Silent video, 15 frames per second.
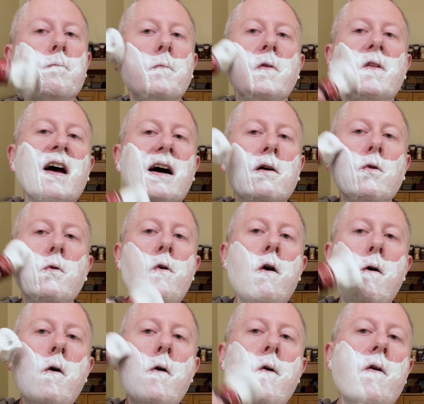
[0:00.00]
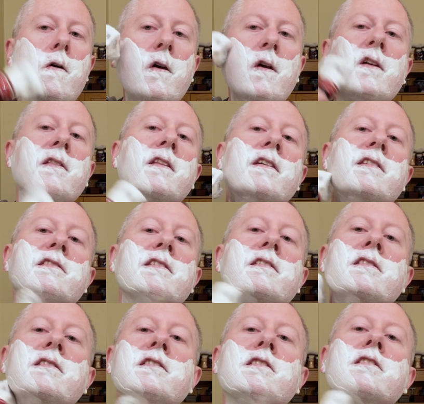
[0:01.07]
Now, this
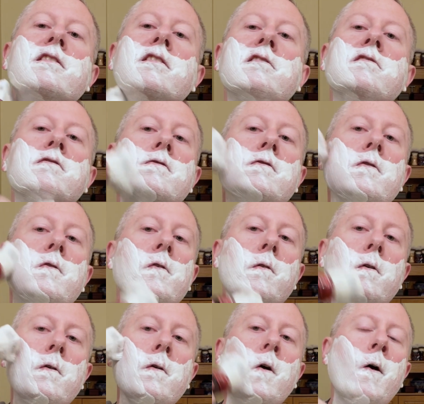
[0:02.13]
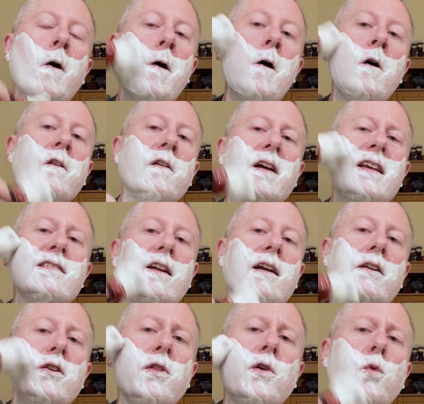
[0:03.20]
is, like I said, I
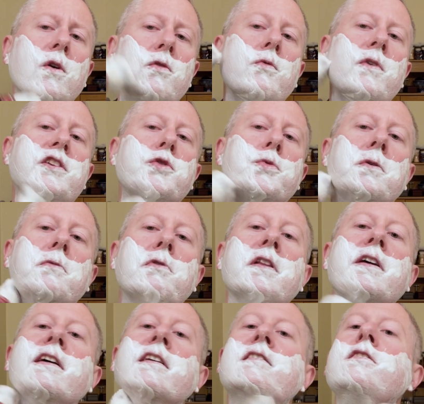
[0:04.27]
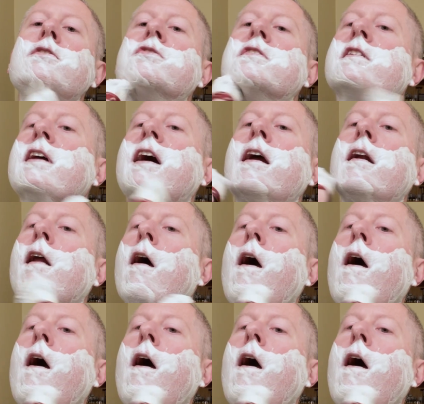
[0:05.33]
know the word ritual really gets used a lot,